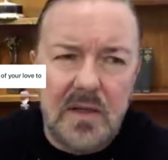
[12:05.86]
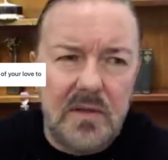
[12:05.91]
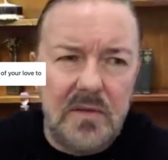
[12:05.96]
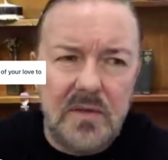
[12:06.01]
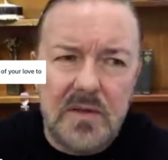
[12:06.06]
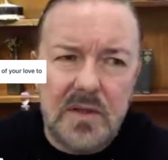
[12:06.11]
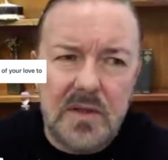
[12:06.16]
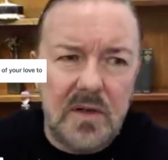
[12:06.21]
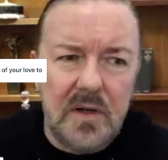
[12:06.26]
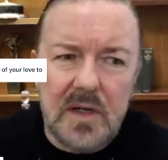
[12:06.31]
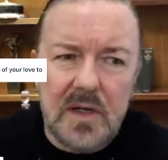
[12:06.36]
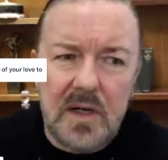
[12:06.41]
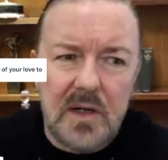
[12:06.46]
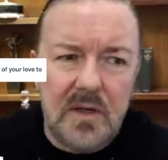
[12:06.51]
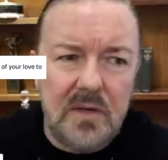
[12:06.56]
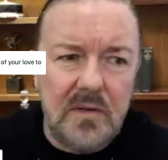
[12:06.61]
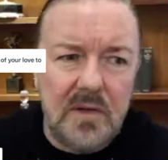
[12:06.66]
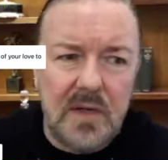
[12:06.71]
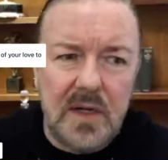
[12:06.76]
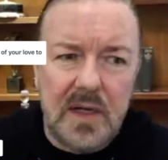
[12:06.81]

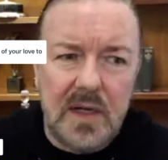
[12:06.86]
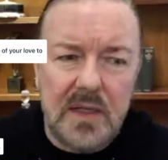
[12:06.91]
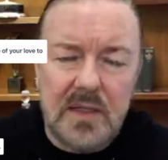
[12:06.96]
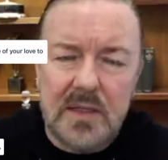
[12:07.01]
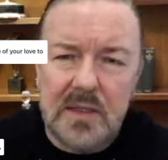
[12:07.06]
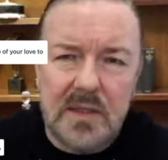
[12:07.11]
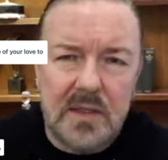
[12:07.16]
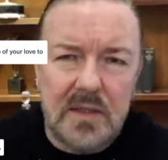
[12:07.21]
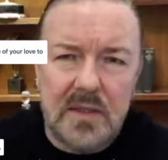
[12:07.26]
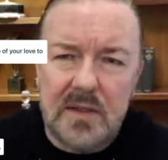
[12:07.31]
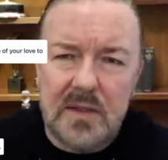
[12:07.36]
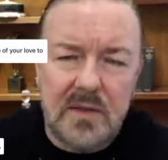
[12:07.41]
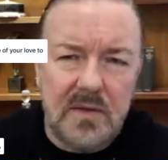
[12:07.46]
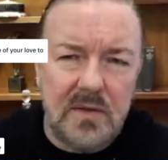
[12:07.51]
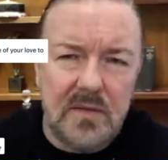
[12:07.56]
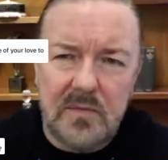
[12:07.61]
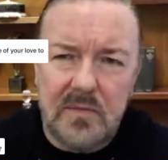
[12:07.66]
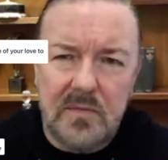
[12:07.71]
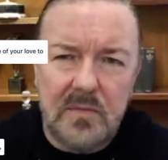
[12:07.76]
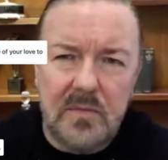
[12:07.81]
it's,
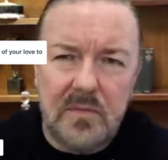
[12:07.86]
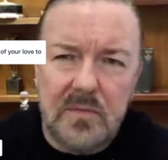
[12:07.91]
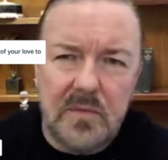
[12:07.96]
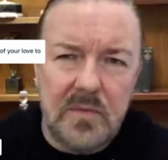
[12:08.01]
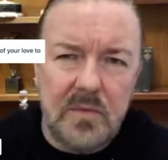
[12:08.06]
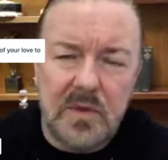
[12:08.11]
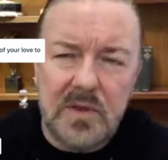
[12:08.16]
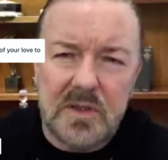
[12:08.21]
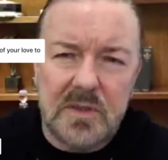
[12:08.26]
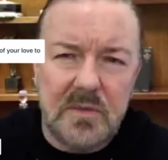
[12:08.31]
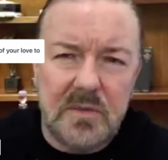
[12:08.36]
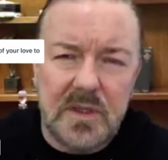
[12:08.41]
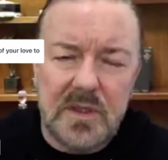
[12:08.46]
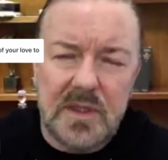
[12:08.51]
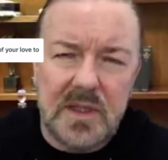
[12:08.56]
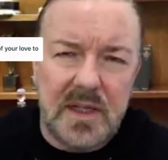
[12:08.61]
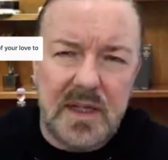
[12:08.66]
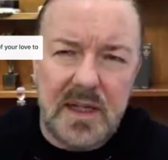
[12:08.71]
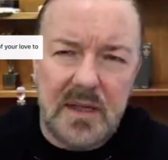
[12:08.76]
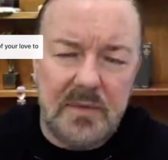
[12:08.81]
what's the
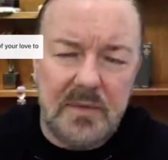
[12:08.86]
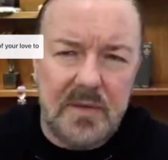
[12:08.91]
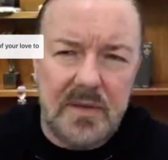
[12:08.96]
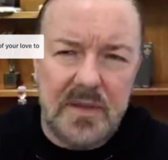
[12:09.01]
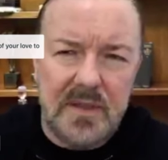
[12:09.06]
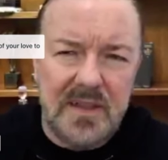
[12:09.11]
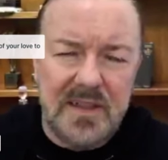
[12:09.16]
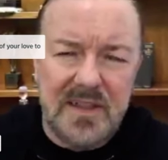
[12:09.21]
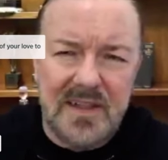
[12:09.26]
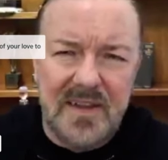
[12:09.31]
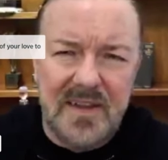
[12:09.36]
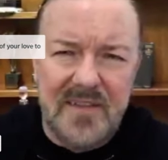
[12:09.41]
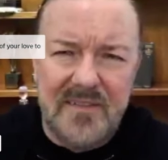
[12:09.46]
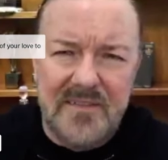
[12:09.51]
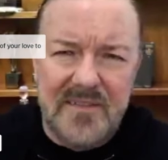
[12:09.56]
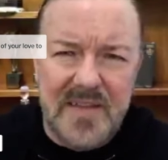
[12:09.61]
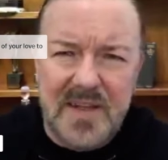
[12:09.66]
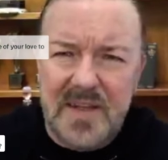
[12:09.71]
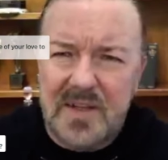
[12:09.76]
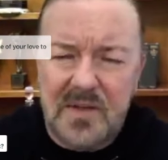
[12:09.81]
worst that can happen?
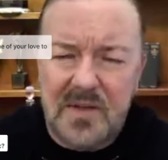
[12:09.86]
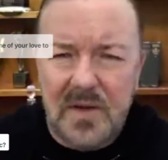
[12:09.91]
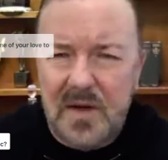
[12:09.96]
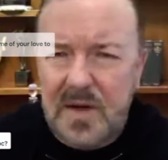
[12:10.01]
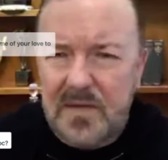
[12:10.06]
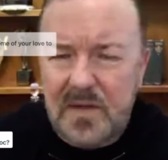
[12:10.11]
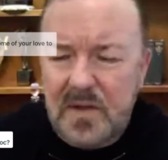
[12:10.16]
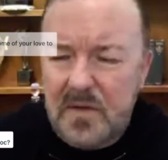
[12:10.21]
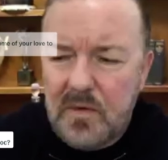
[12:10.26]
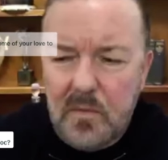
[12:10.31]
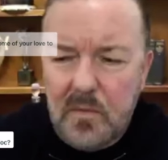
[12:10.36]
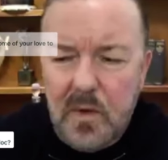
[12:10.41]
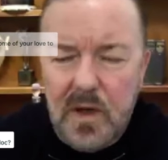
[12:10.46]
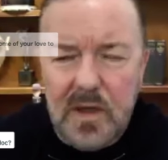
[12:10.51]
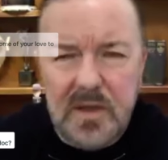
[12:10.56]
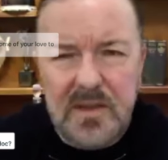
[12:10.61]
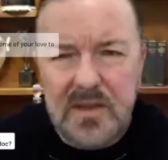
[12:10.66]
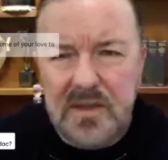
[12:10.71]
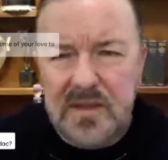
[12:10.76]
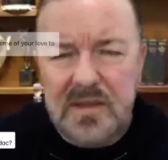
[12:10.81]
You don't have to do it
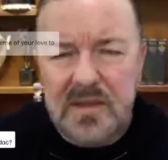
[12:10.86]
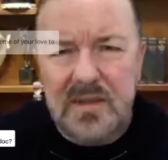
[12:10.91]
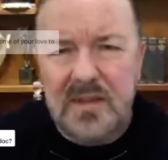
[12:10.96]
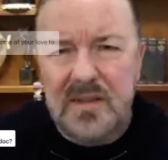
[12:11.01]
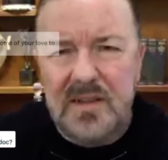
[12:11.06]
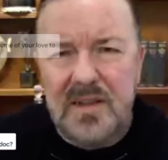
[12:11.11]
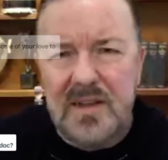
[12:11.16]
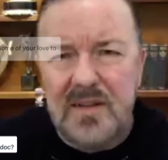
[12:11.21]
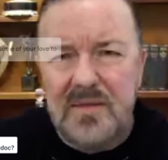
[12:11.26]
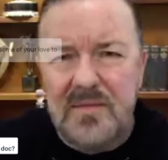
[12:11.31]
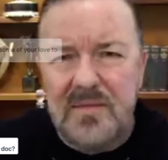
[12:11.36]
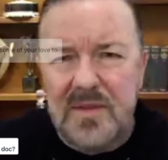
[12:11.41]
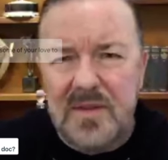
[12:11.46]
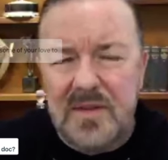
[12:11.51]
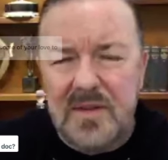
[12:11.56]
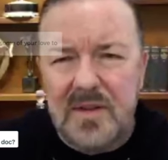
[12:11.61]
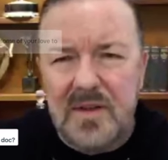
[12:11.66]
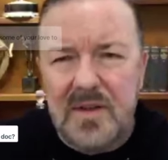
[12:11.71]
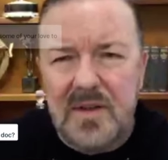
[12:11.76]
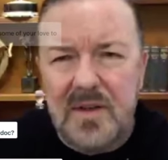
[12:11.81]
once,
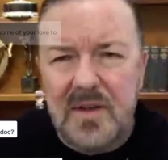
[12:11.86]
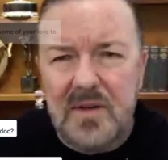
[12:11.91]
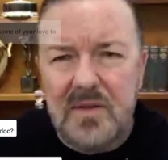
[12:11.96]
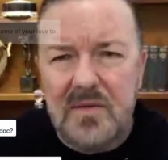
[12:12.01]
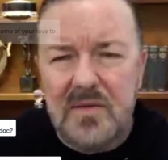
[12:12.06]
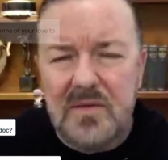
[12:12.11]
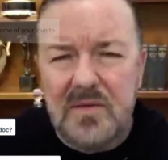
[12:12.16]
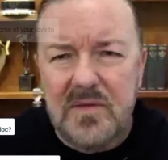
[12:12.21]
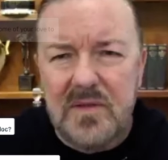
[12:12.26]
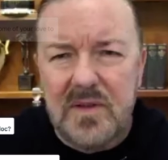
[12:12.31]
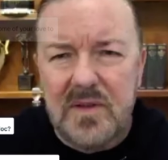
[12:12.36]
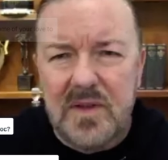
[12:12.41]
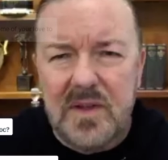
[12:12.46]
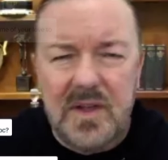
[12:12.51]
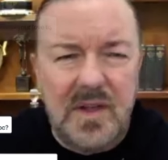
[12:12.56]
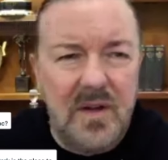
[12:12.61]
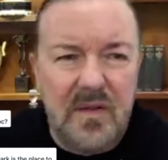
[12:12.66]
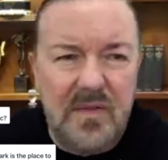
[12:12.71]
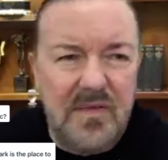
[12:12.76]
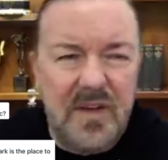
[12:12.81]
you know,
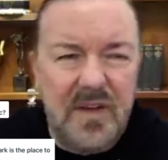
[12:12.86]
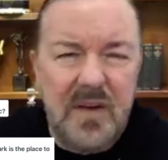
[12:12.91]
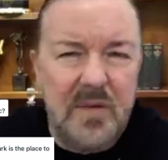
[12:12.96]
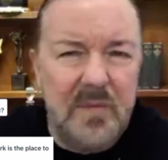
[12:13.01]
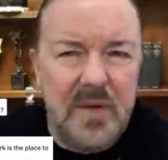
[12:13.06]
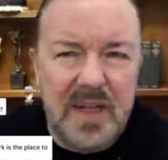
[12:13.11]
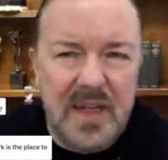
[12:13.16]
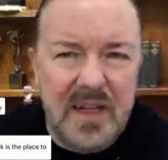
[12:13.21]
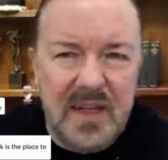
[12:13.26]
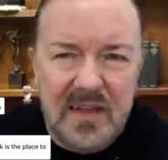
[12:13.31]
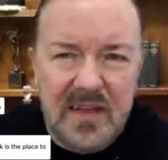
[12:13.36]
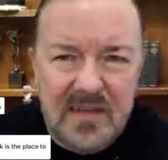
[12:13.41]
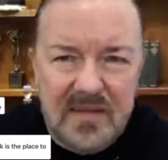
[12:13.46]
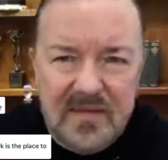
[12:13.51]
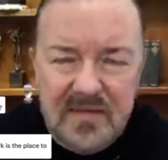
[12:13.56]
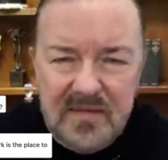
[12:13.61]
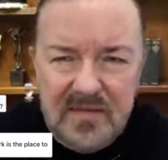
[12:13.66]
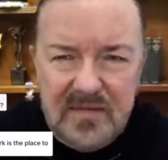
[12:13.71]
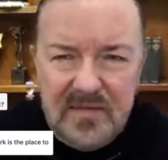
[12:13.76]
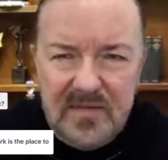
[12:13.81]
you're not filming it.
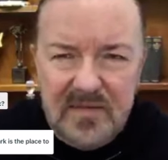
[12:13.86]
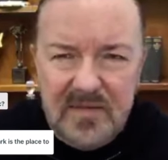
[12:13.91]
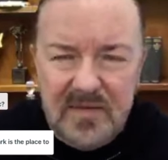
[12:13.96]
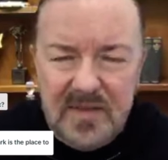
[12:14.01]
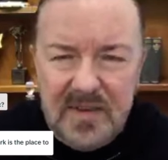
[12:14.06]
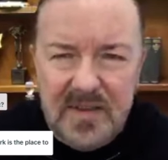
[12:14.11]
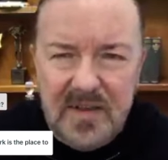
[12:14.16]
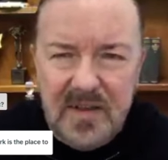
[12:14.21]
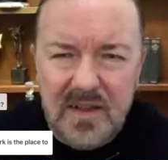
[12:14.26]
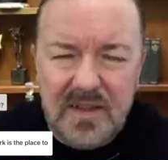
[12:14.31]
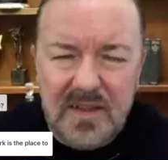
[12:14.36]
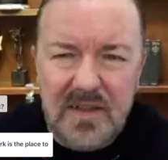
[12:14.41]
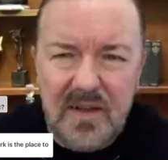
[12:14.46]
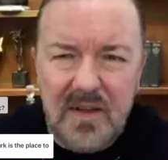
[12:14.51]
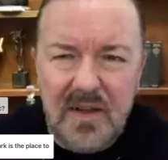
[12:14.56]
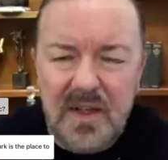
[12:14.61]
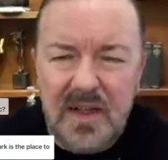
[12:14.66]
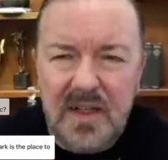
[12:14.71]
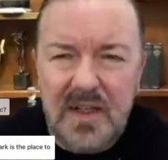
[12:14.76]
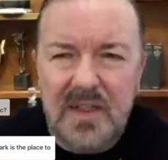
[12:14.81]
It's
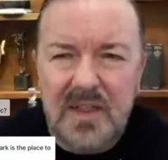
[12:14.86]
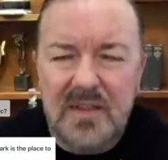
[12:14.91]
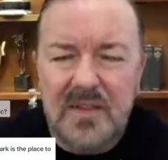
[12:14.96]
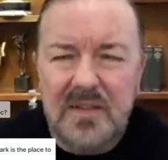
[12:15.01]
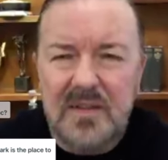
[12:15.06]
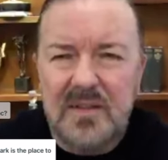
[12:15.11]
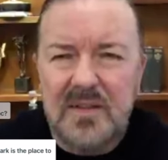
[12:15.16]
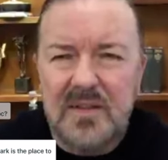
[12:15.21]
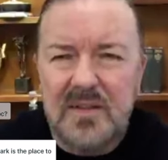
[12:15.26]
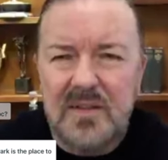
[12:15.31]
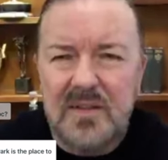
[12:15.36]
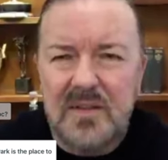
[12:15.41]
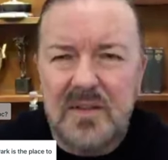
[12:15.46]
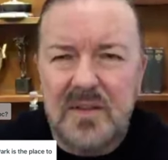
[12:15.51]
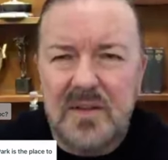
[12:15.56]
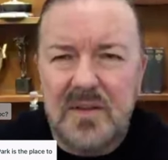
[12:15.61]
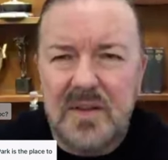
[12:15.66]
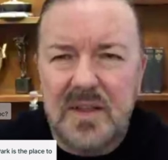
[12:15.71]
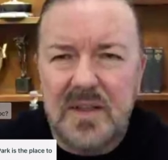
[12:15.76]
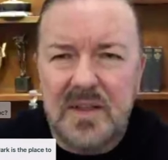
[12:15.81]
not like, you
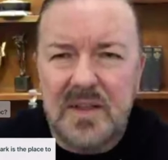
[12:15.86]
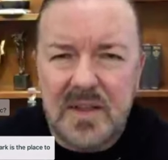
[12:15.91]
know,